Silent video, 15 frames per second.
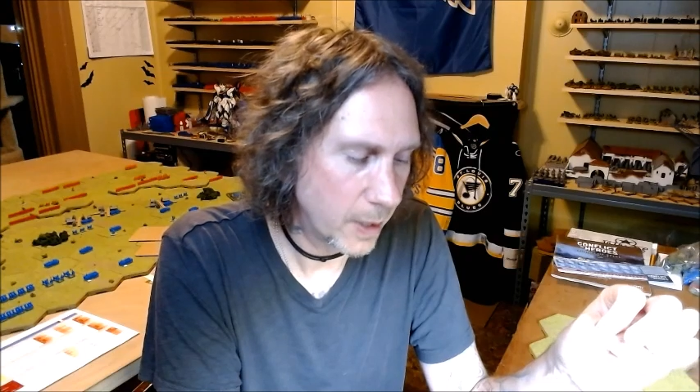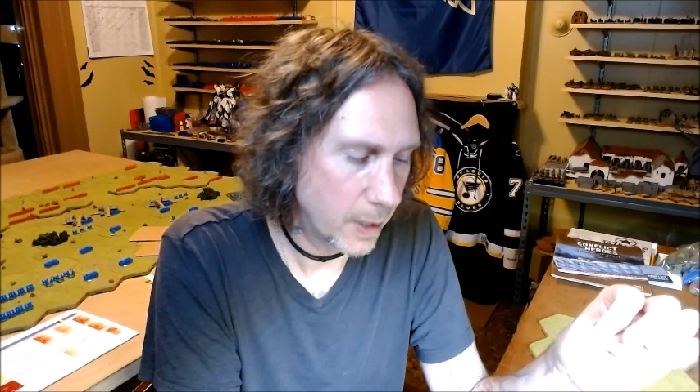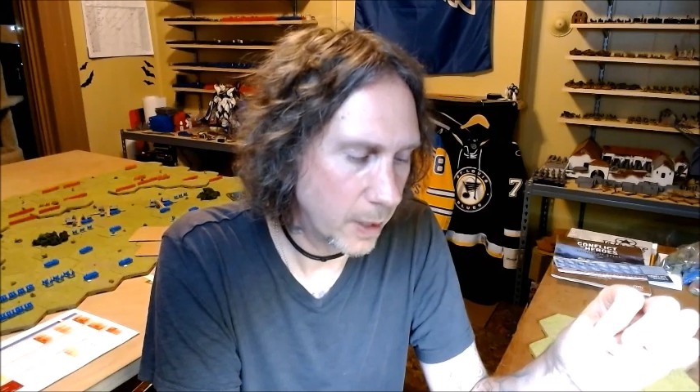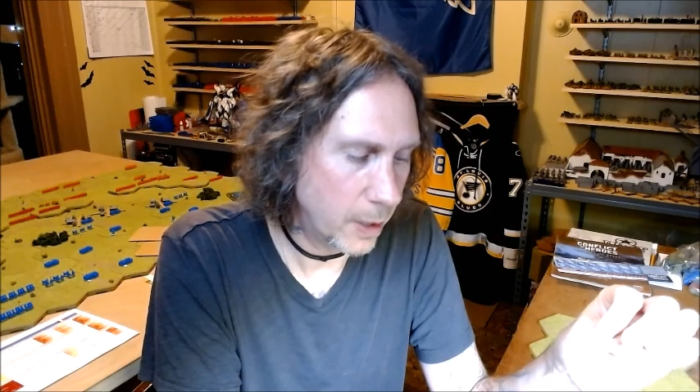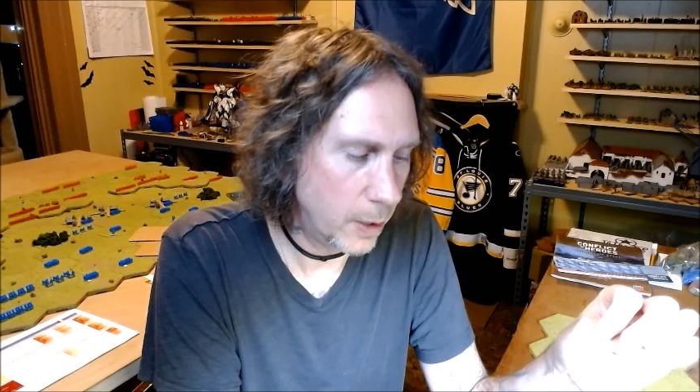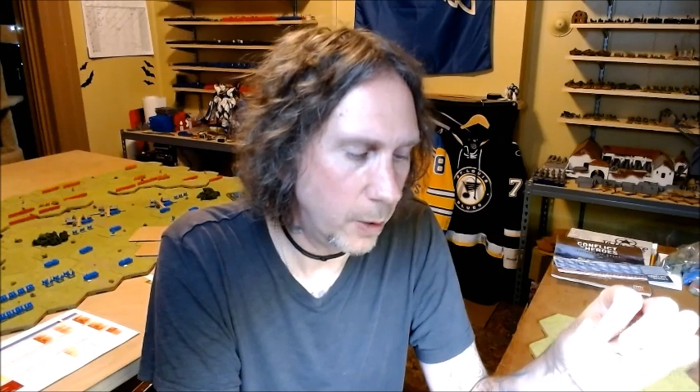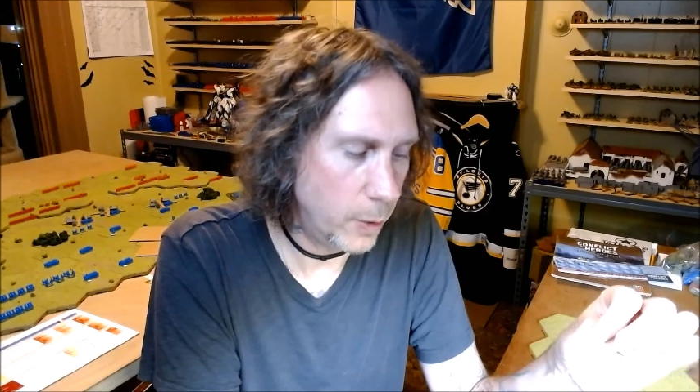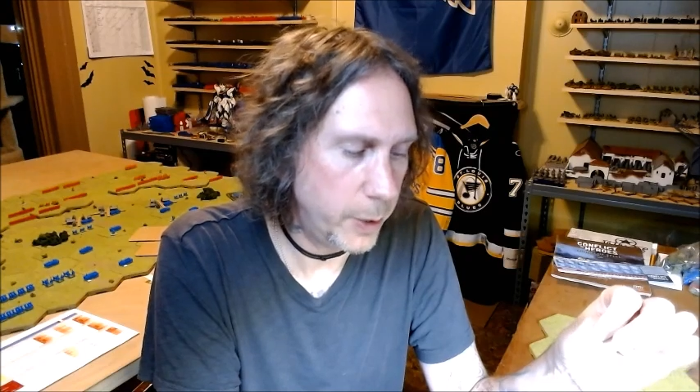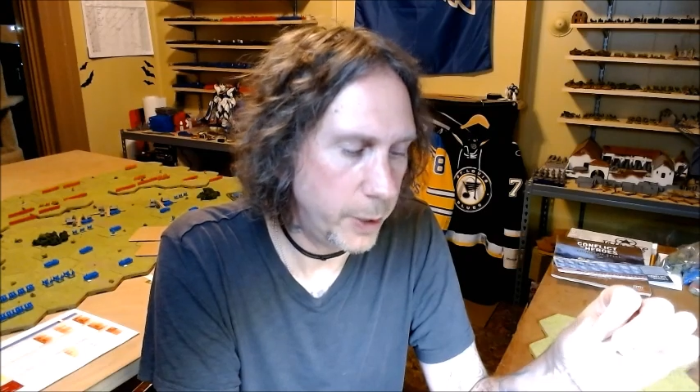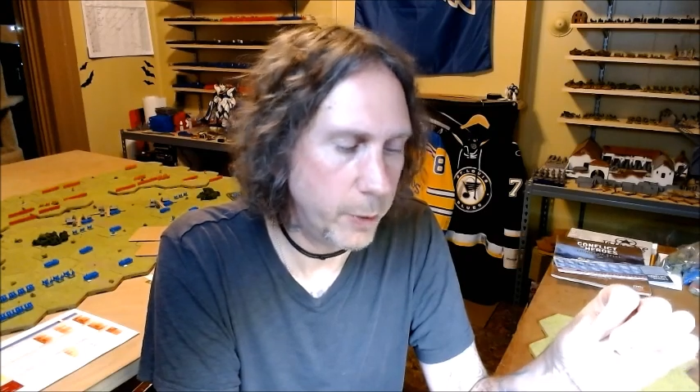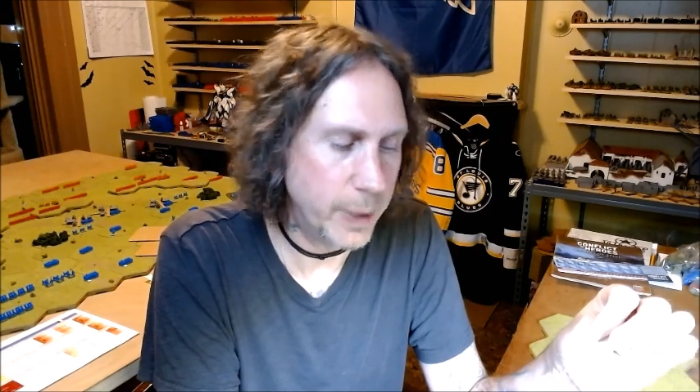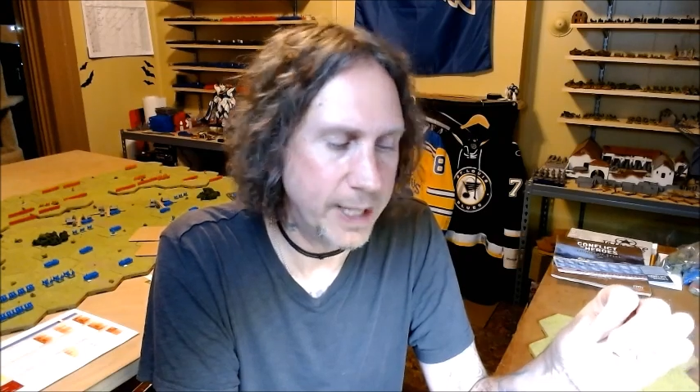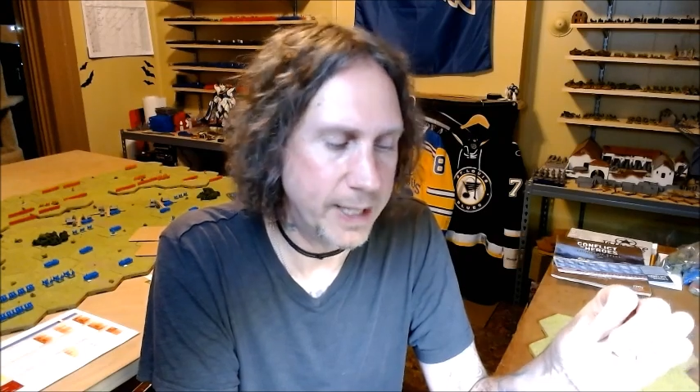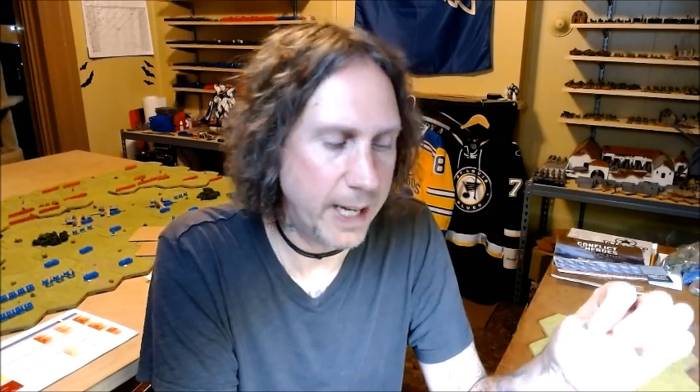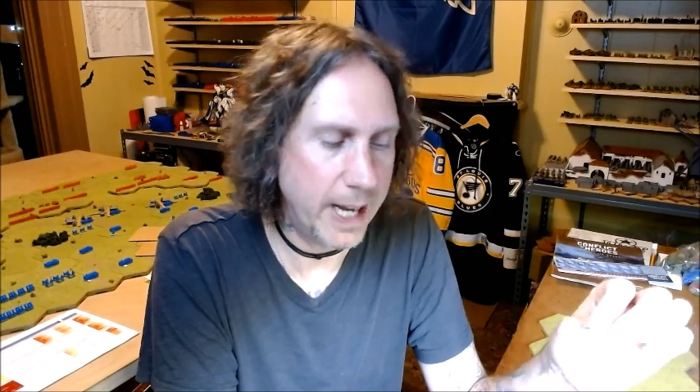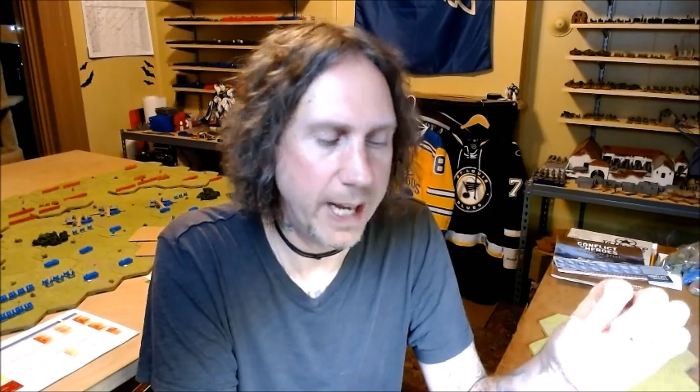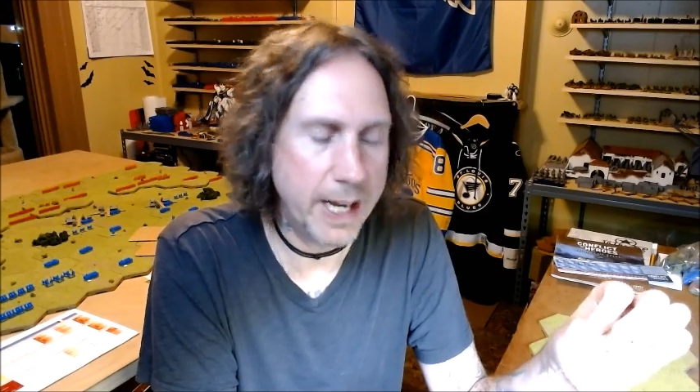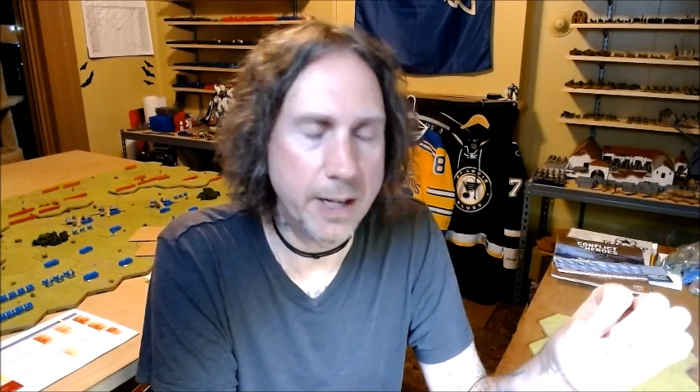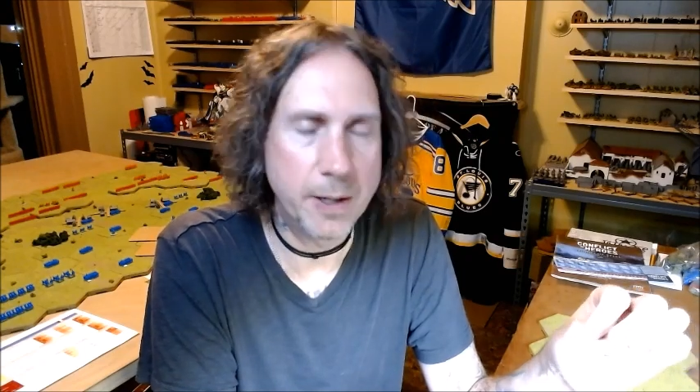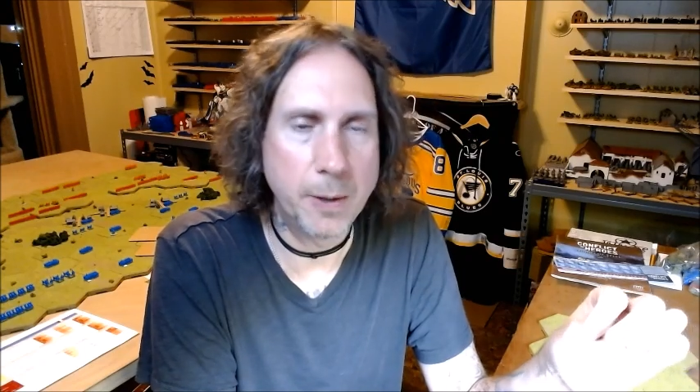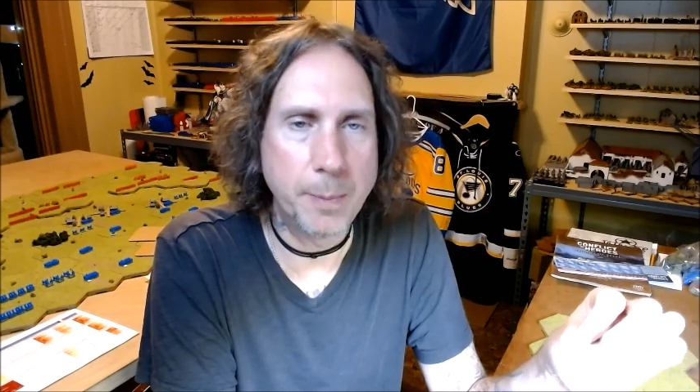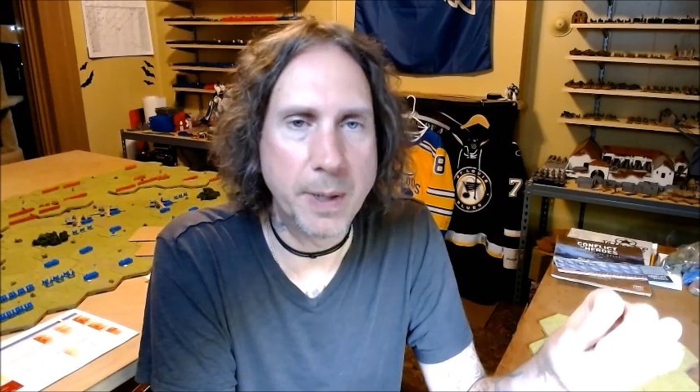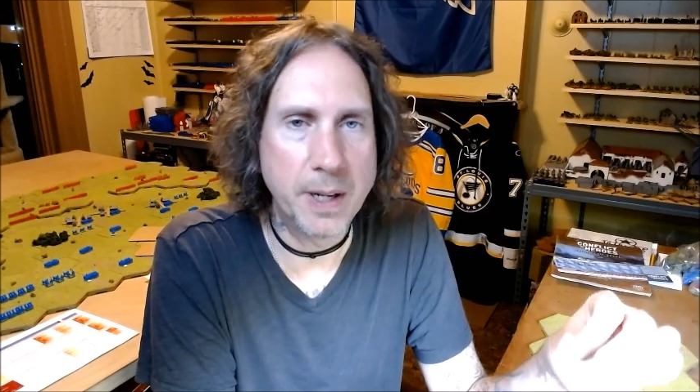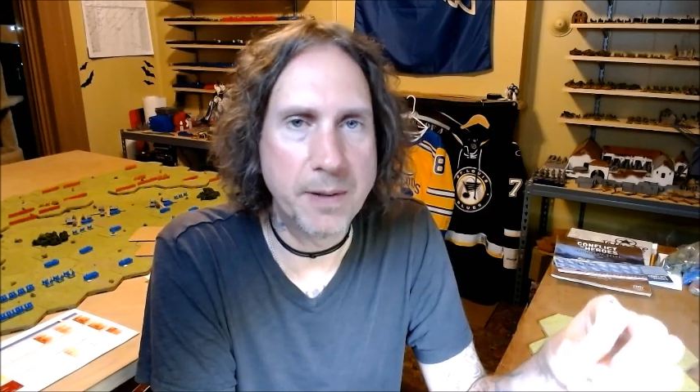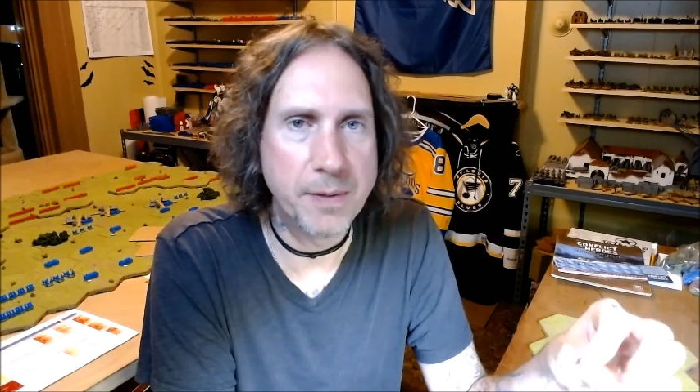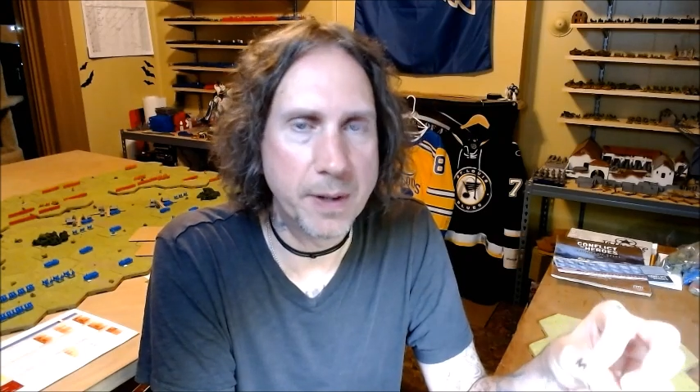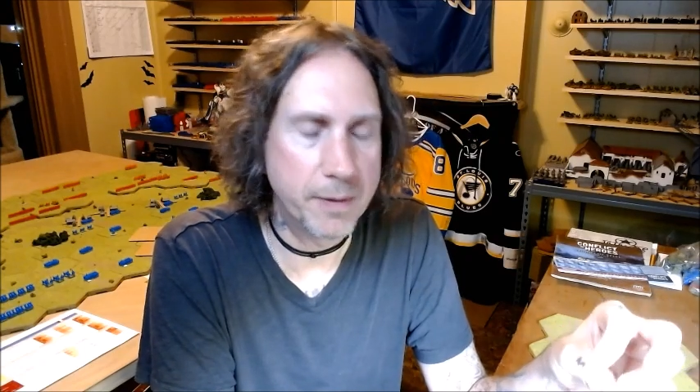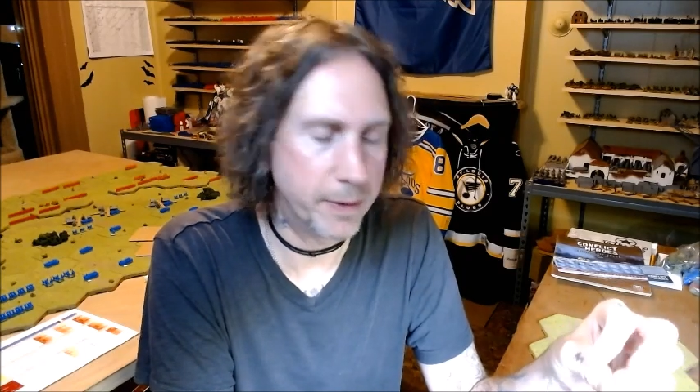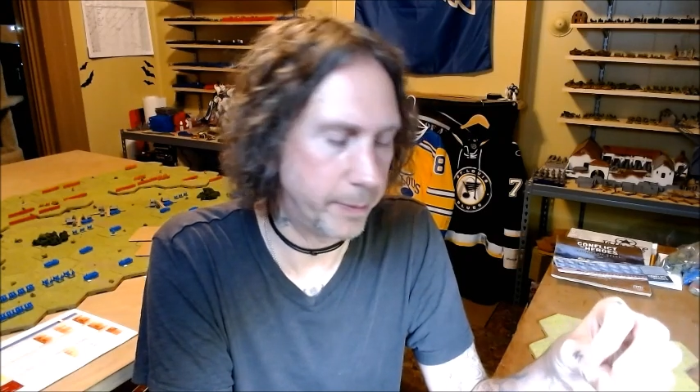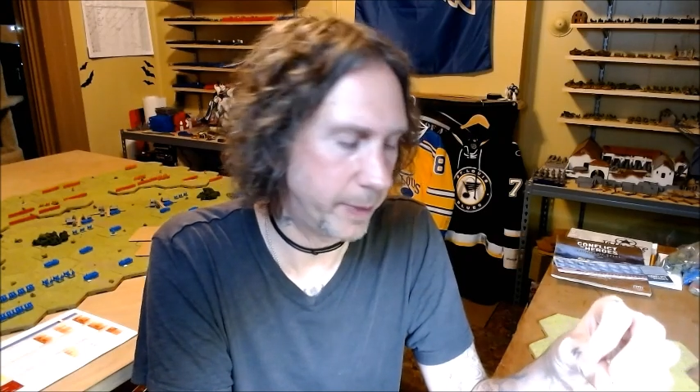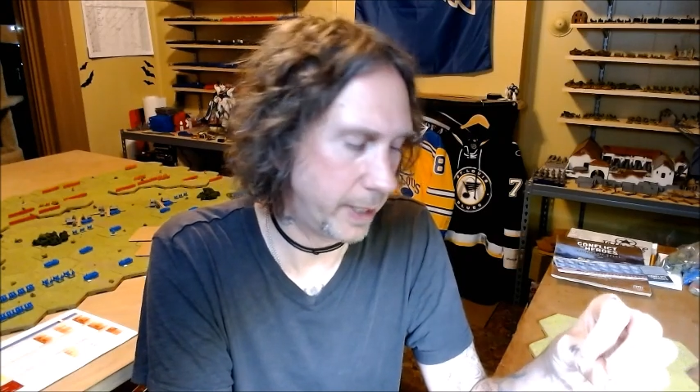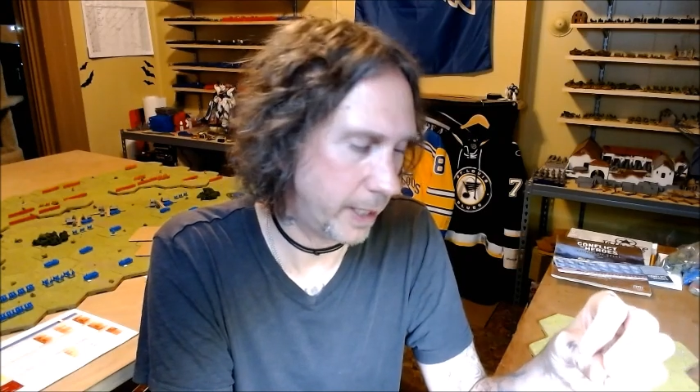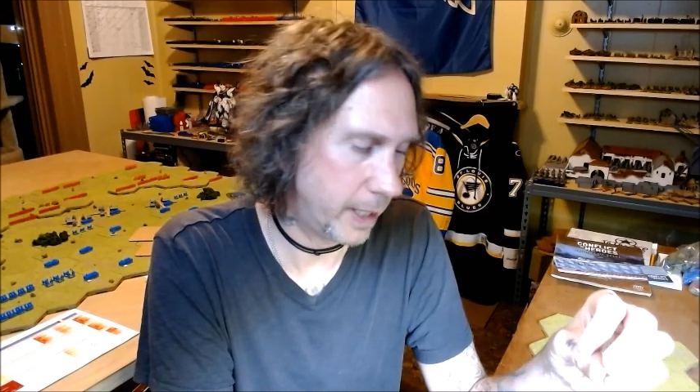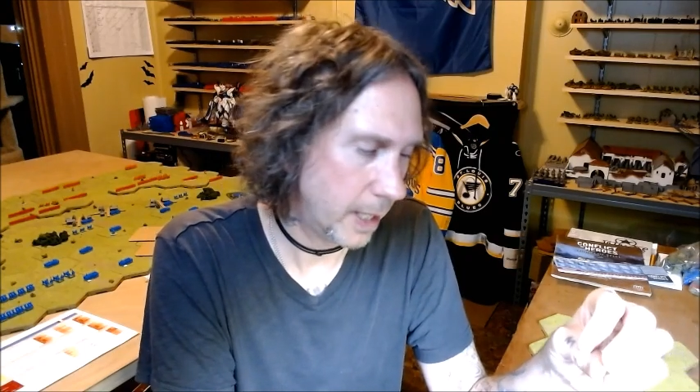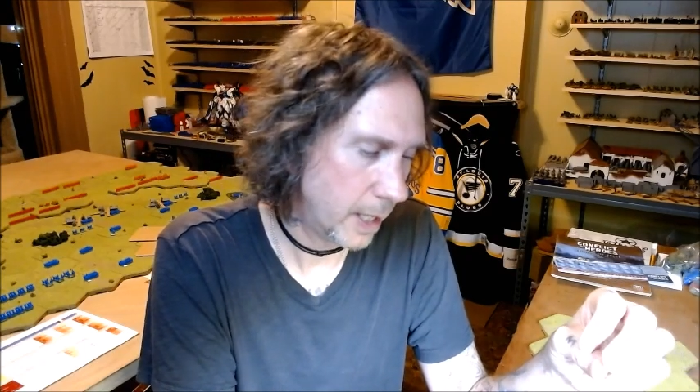who do you intend to benefit from the